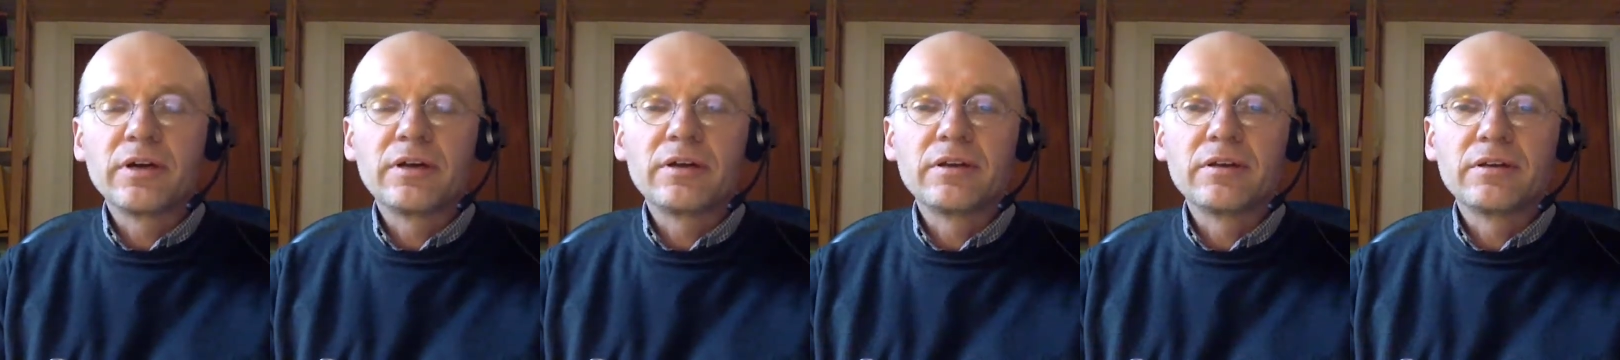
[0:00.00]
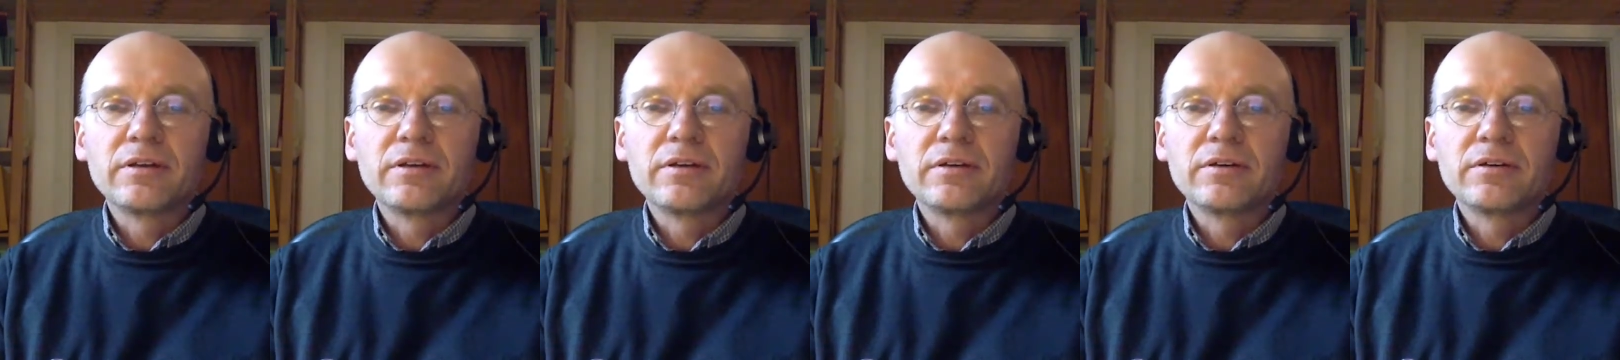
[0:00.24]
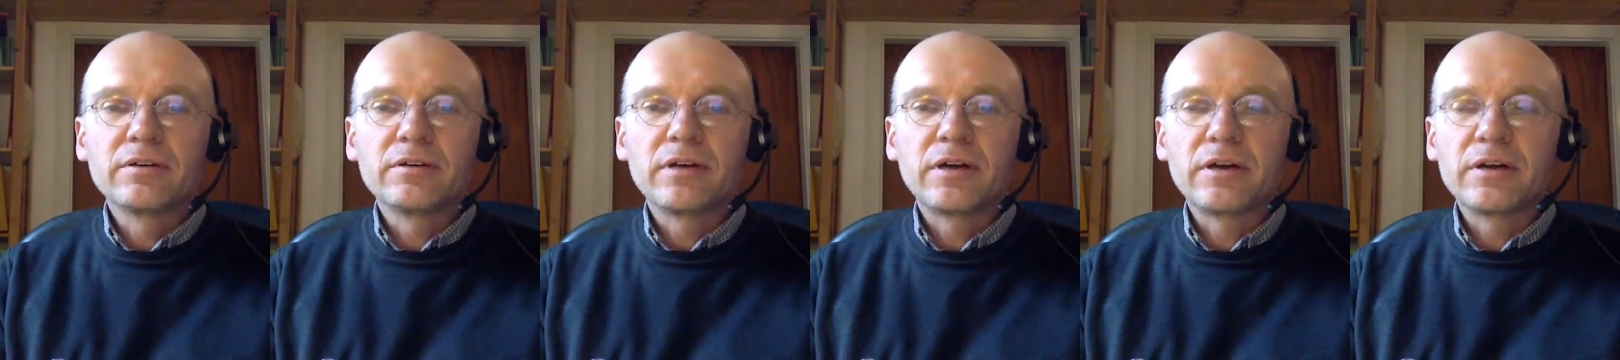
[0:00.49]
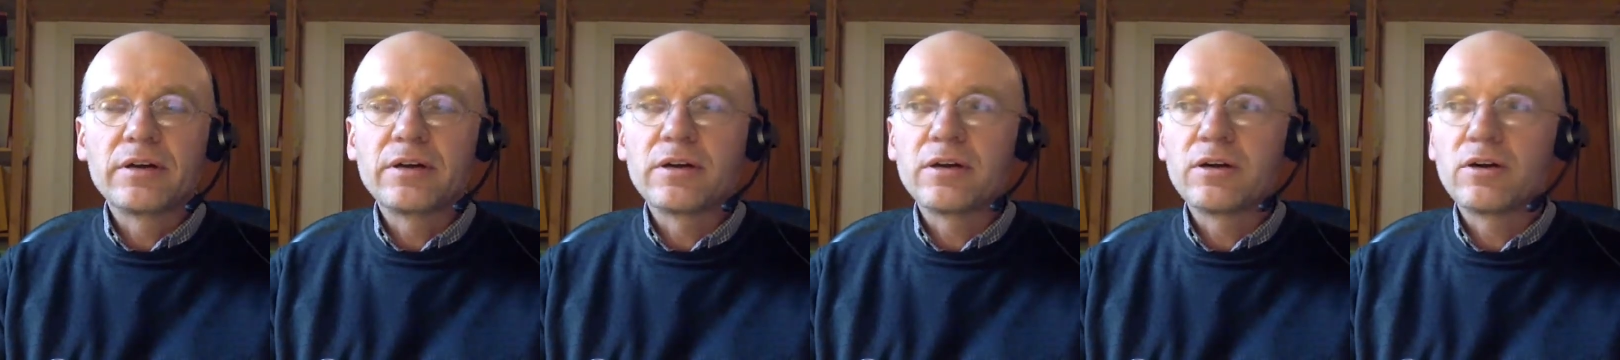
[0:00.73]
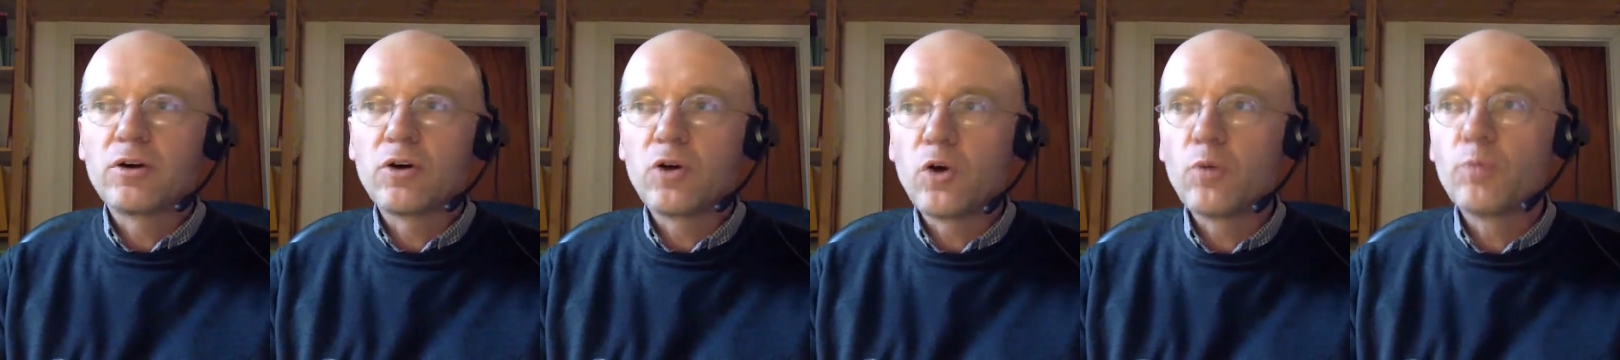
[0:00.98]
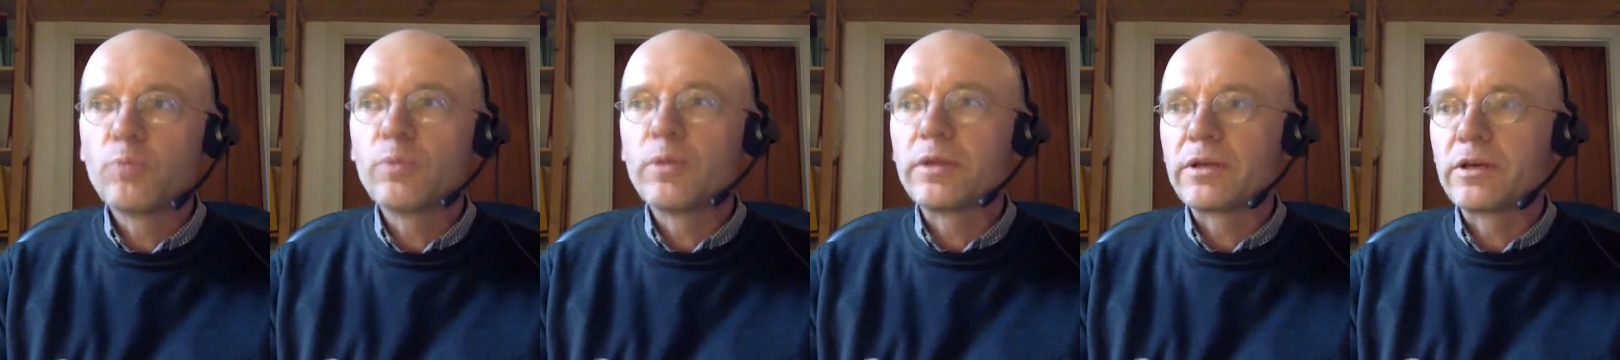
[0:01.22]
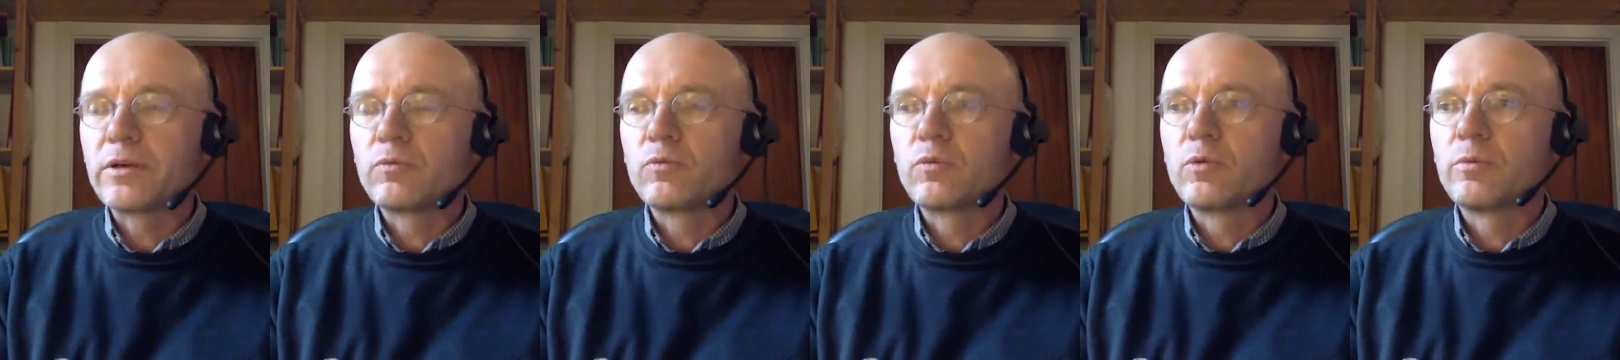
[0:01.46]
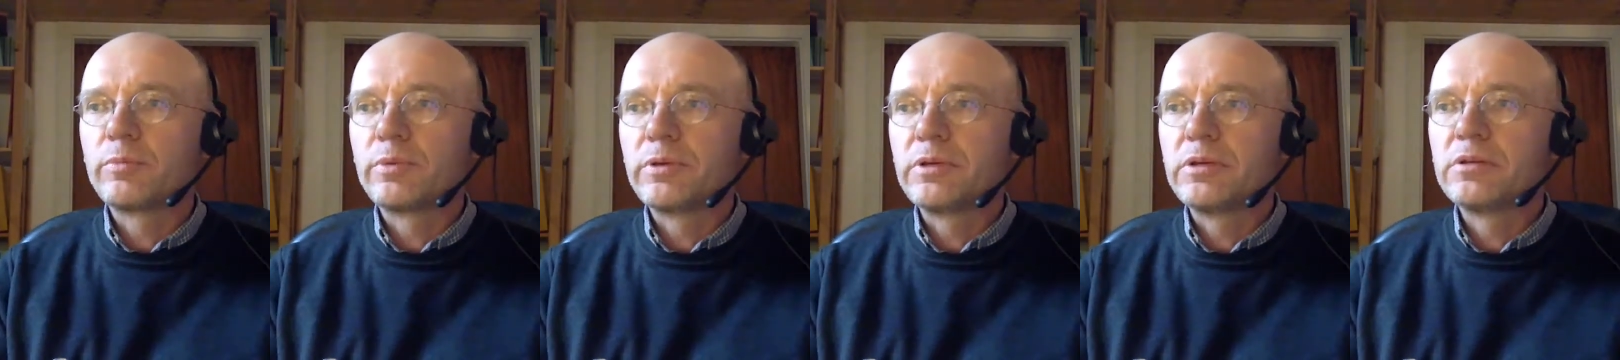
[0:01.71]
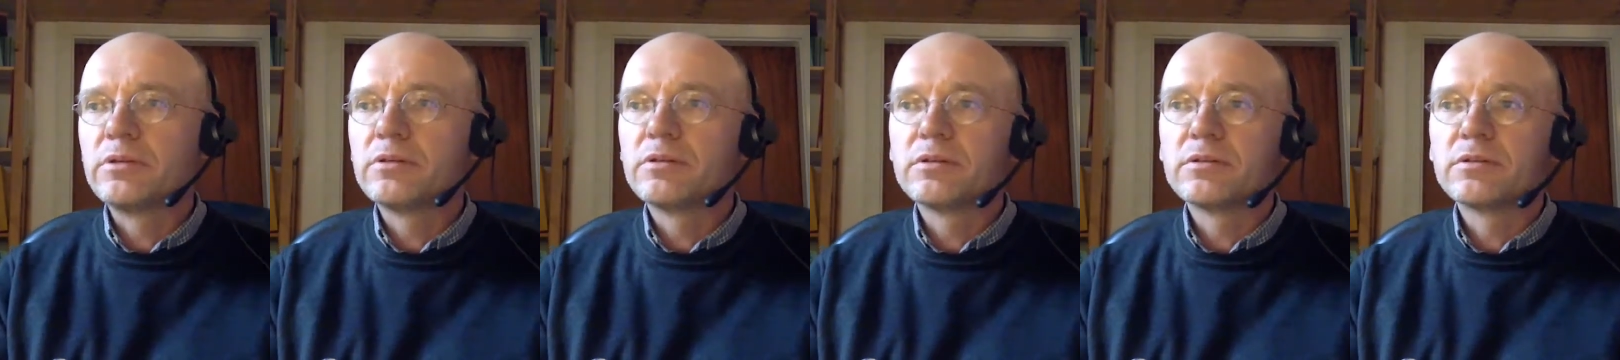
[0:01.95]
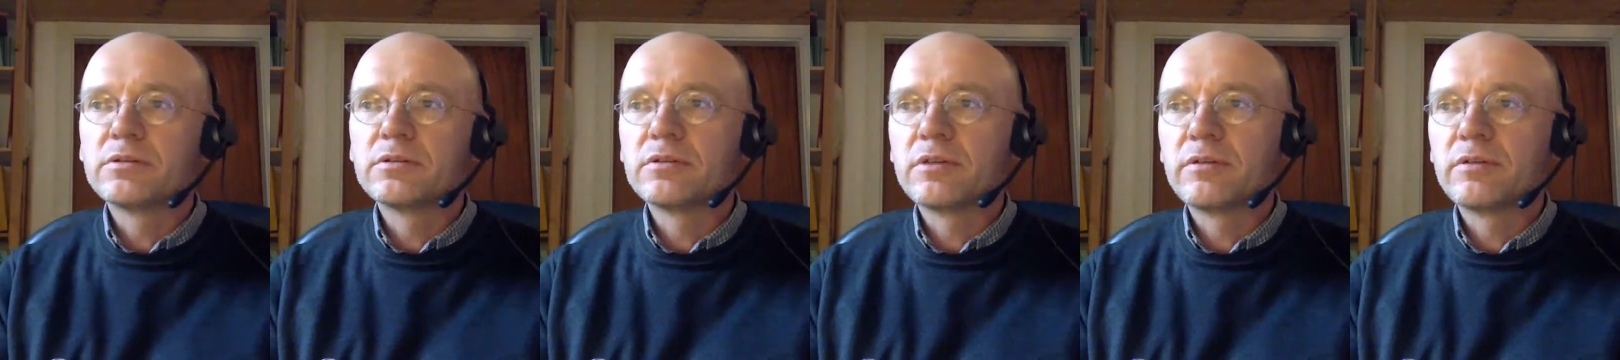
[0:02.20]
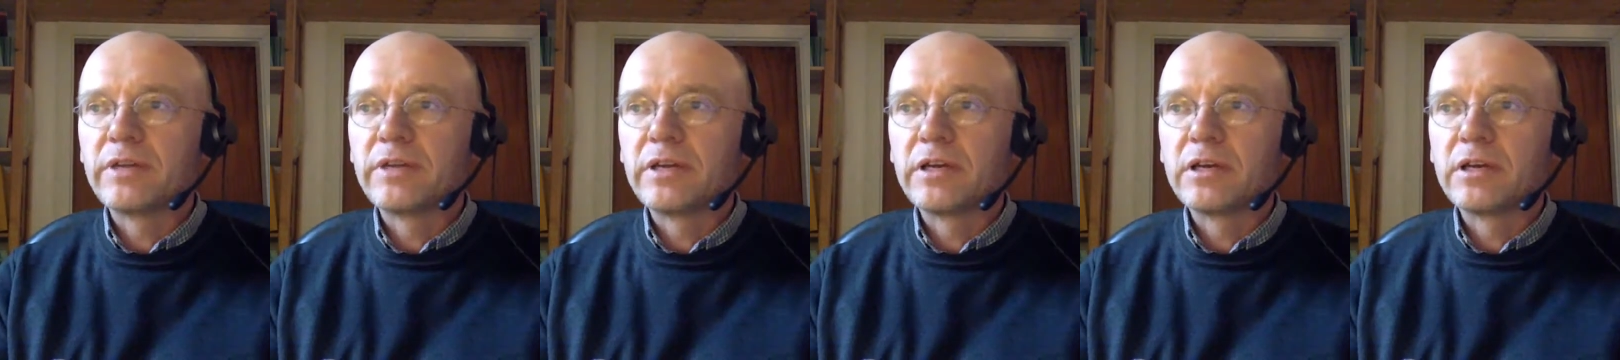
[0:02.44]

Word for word: and uh, I hope that it will be uh,